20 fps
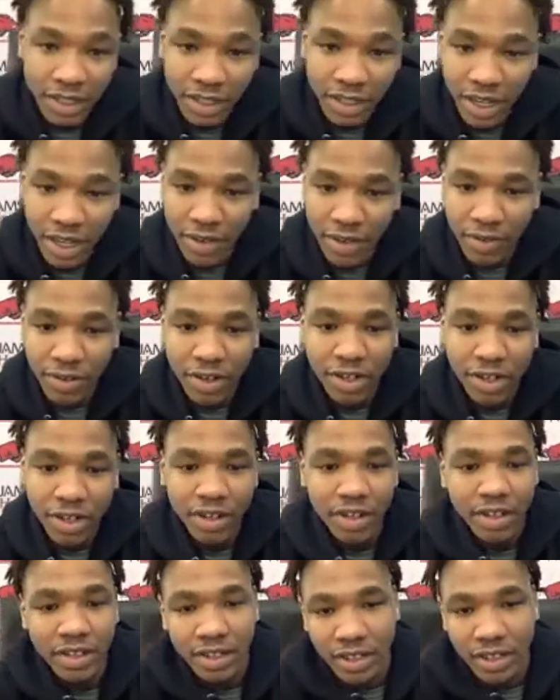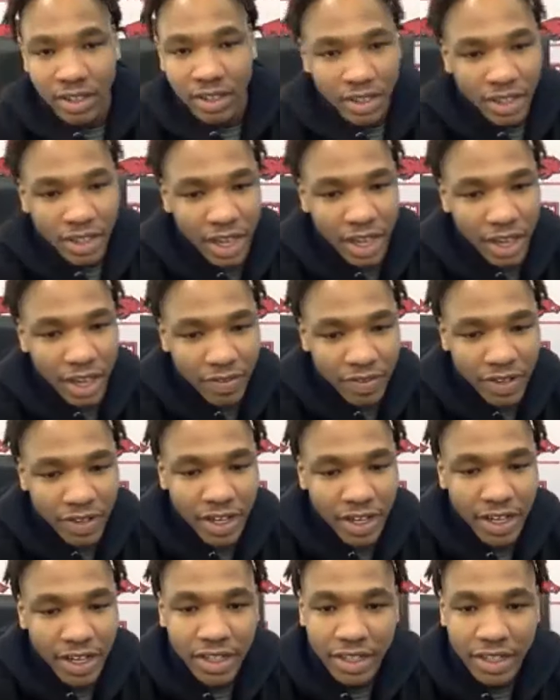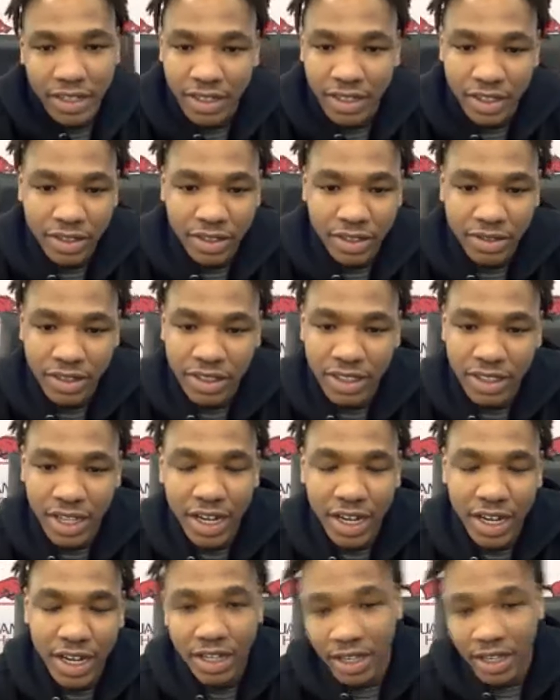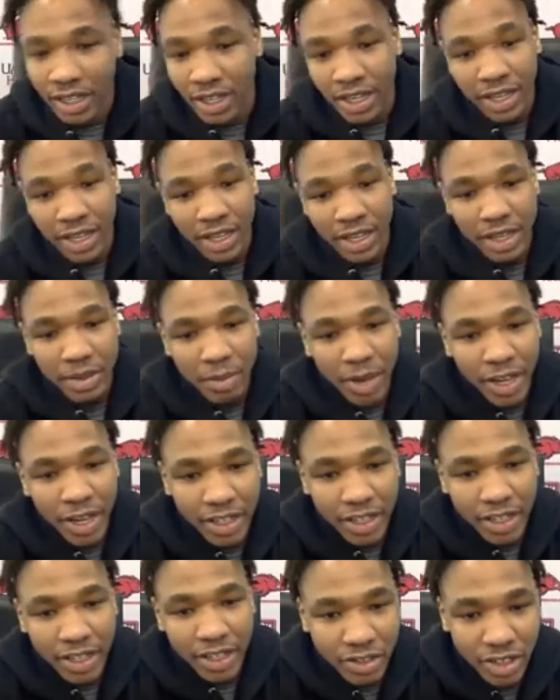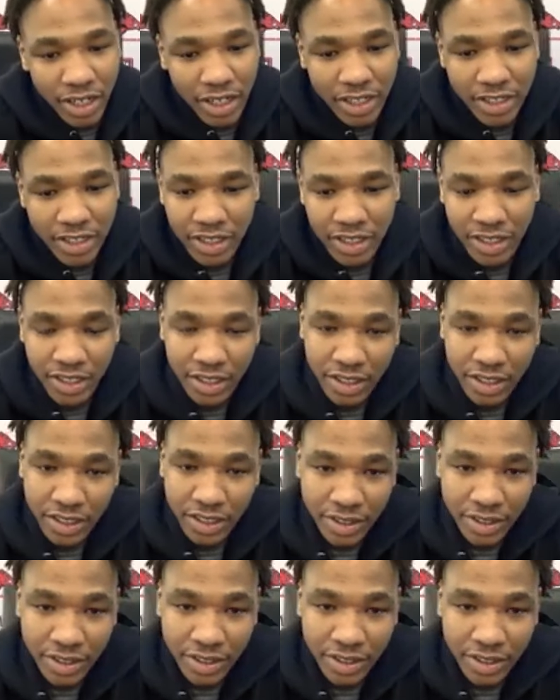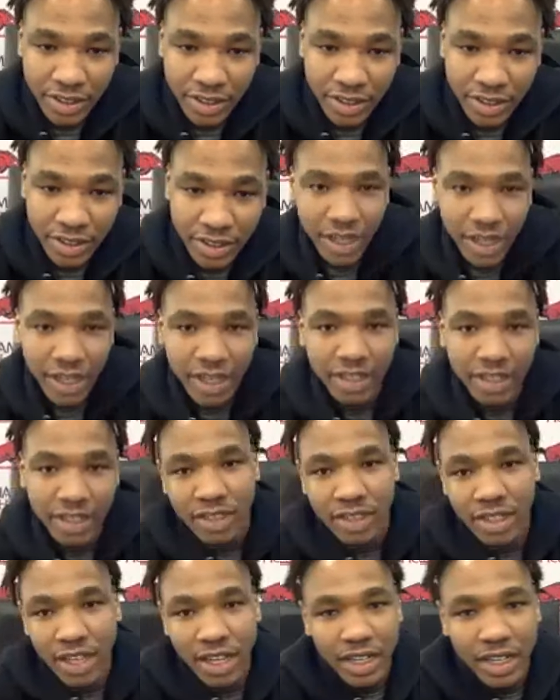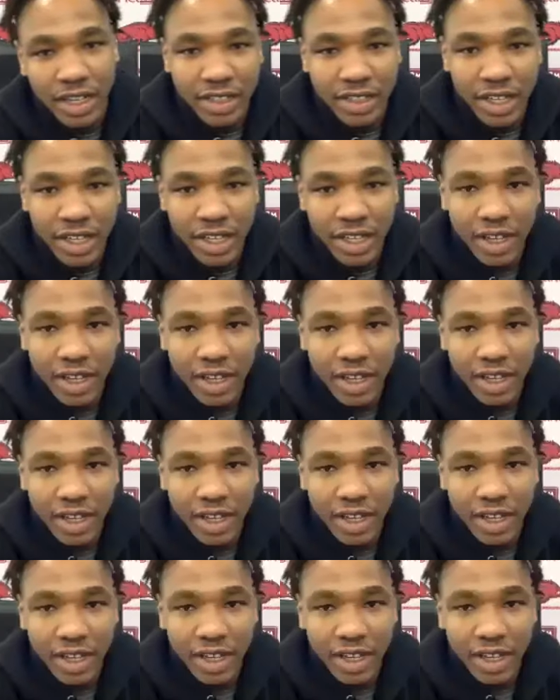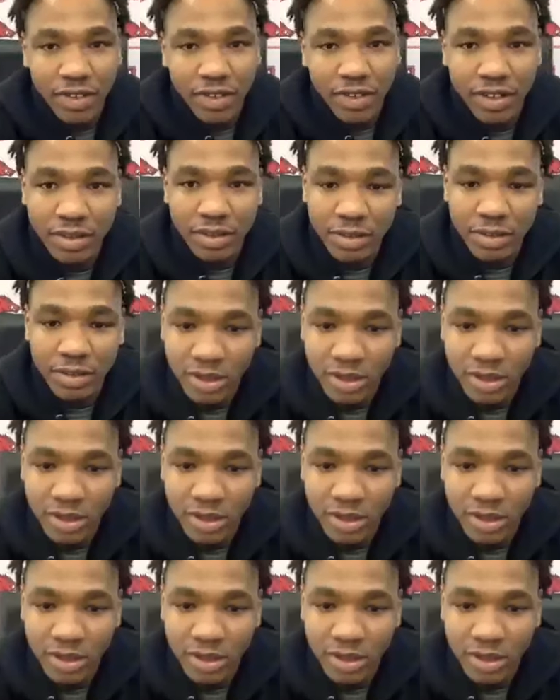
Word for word: They run. They're athletic. You just gotta get back in transition, and you just gotta stay in front of them dudes.